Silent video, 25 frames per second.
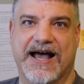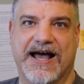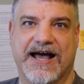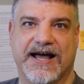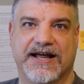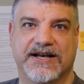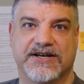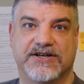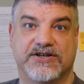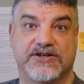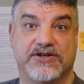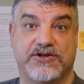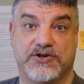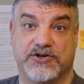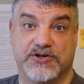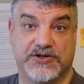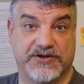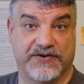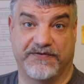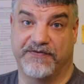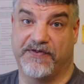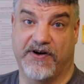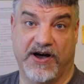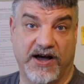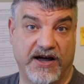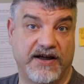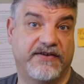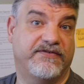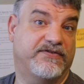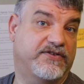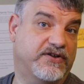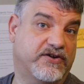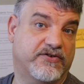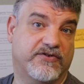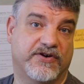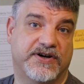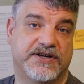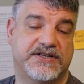and you survive
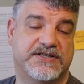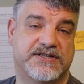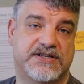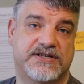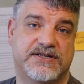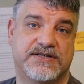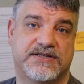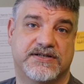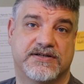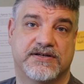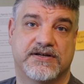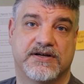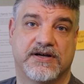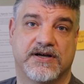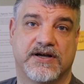the crisis,